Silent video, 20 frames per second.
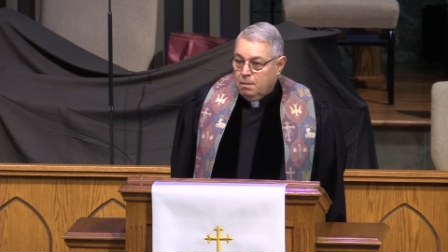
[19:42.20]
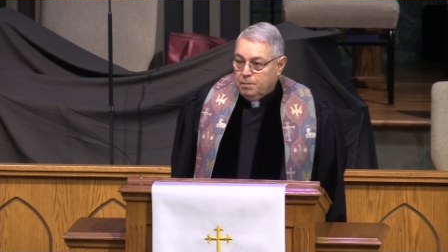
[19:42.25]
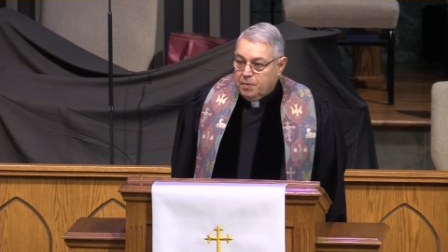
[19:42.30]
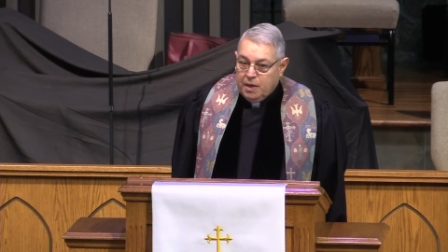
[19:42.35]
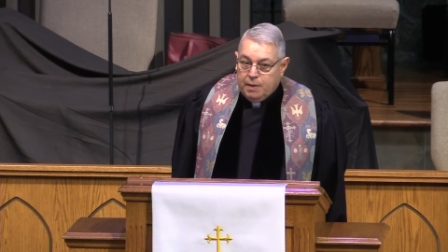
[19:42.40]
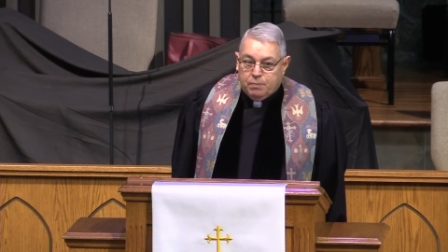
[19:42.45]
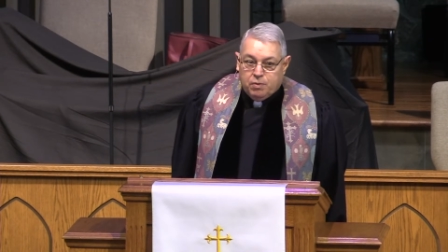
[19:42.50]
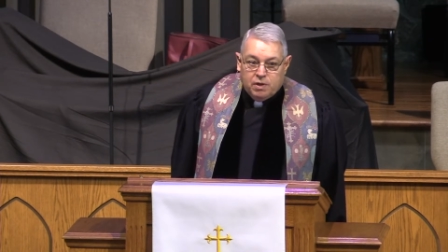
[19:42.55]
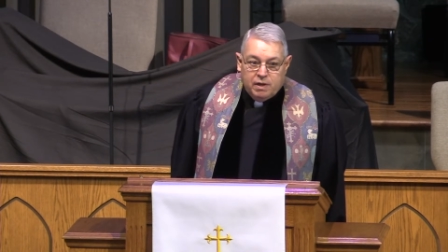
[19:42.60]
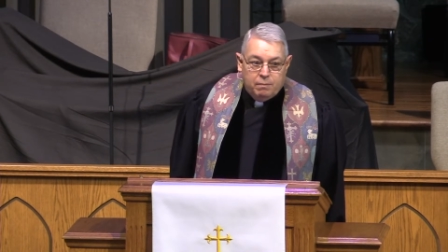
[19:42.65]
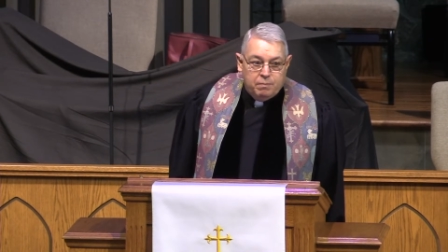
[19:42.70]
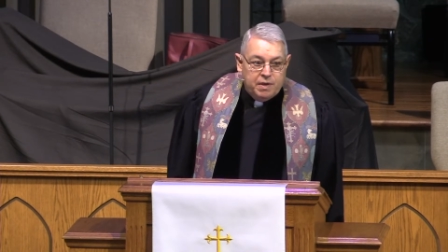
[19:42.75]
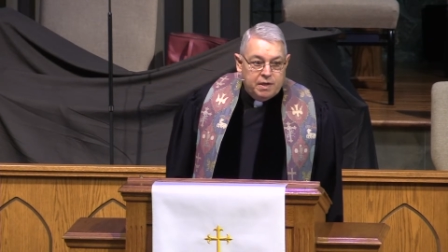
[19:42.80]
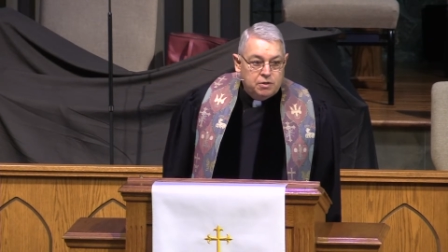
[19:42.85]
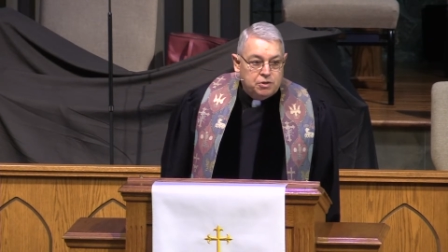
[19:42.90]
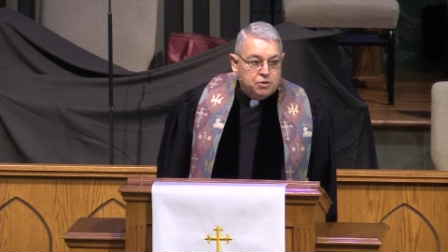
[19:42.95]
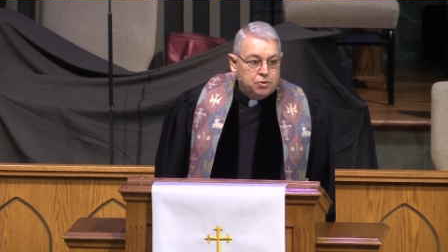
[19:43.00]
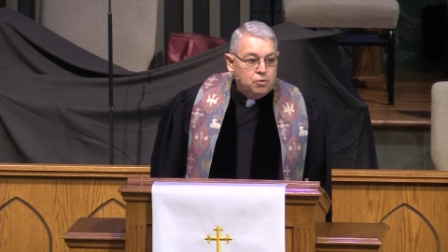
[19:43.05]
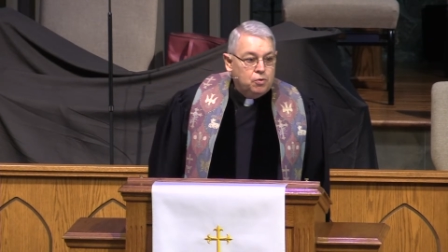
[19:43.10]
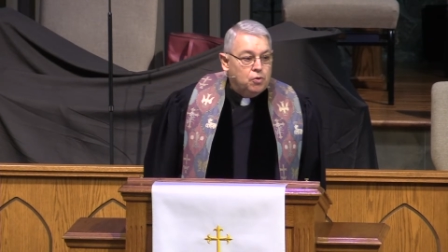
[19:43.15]
people have
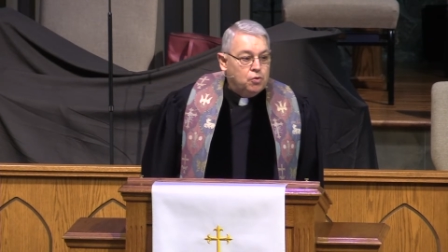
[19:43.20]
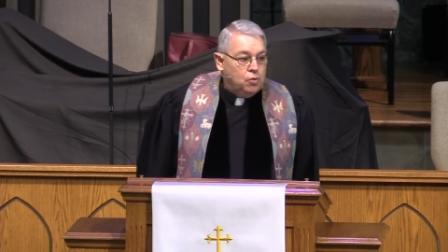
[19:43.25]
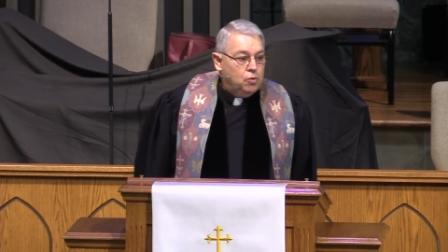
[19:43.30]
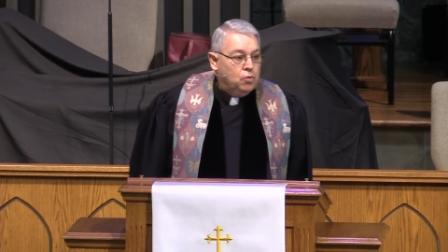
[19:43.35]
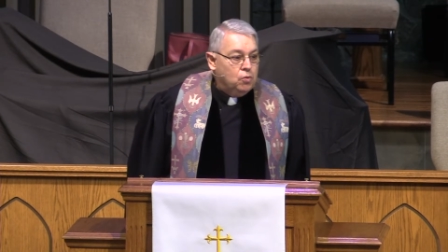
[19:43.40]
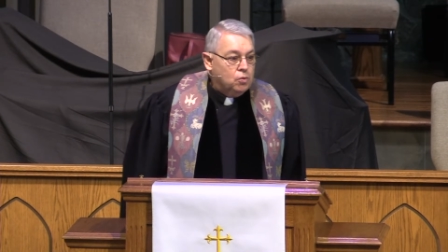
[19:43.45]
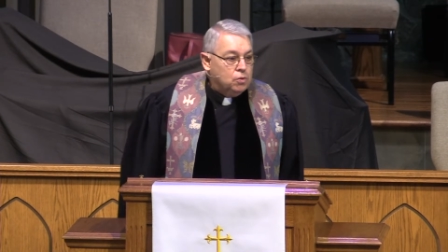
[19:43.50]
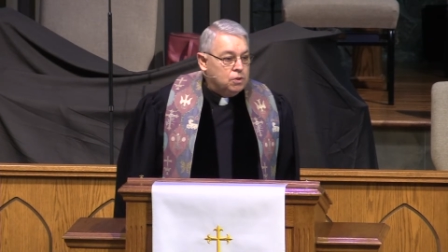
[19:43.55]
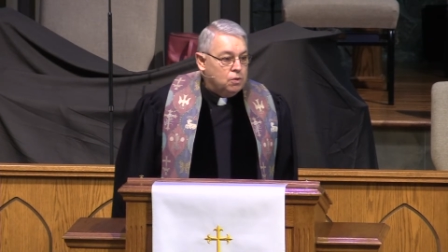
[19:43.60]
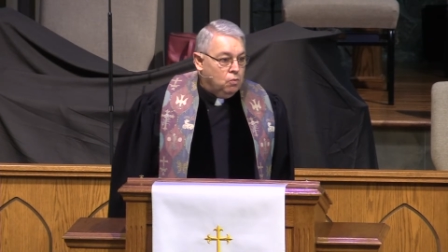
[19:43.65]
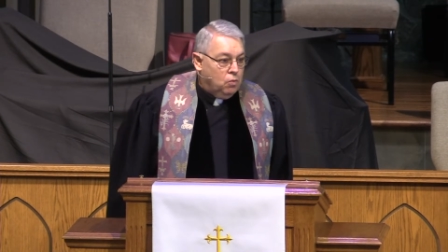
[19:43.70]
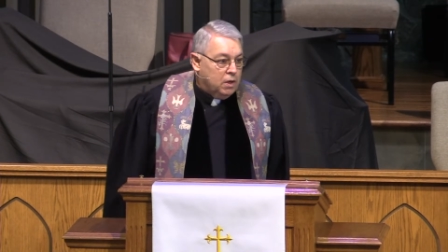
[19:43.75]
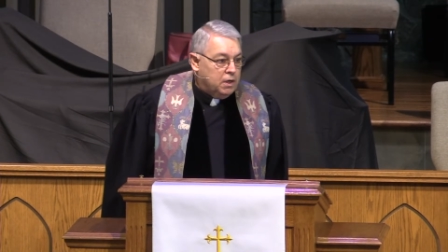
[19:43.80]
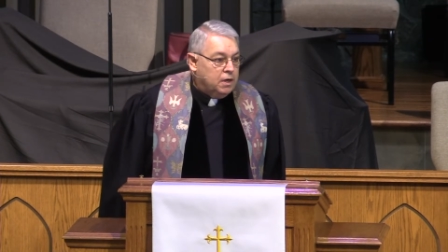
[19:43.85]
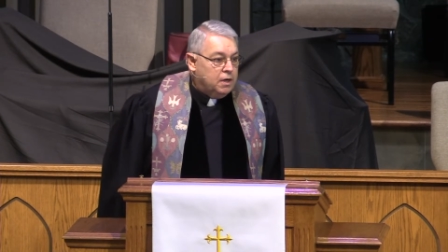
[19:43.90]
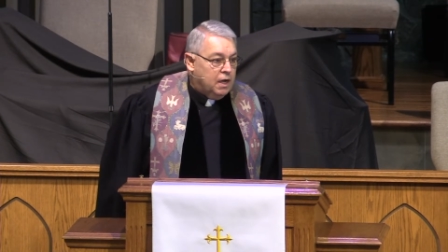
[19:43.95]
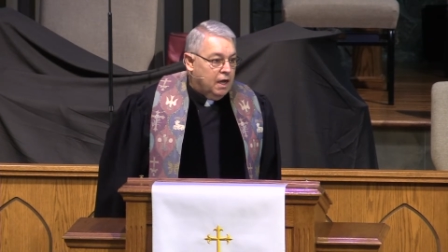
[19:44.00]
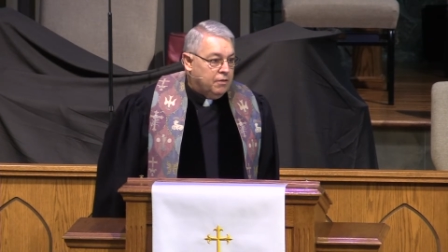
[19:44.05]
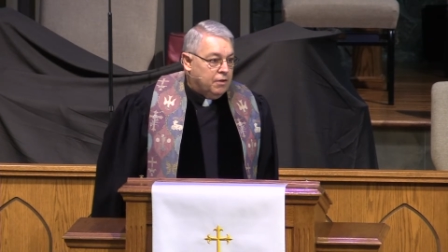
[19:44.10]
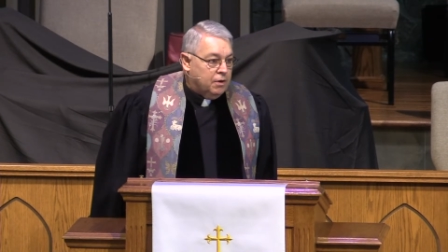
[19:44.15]
been too cruel to one
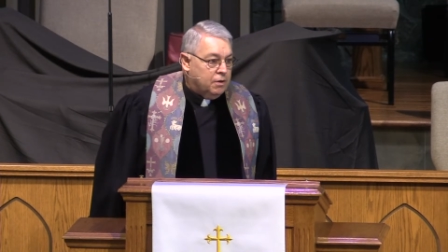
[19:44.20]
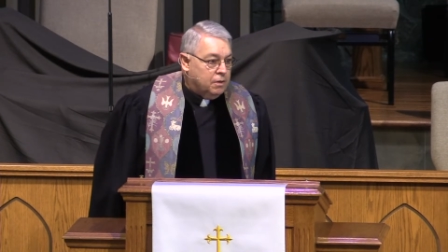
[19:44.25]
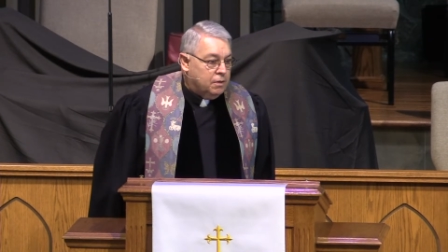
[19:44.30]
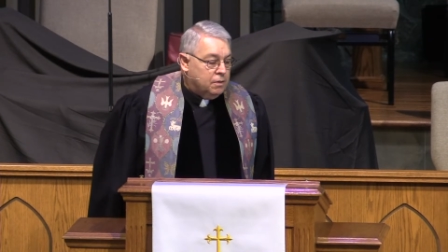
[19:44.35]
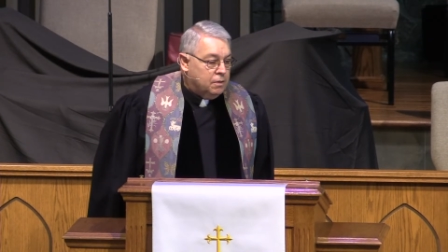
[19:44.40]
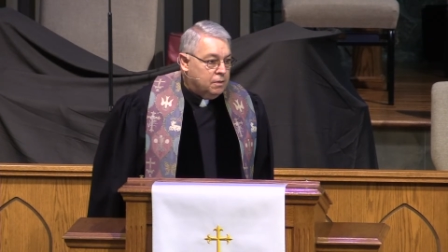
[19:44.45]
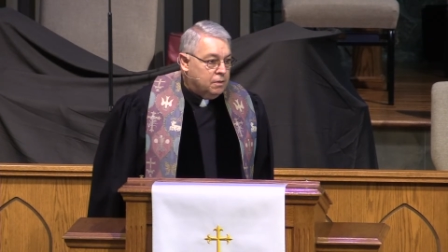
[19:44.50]
another.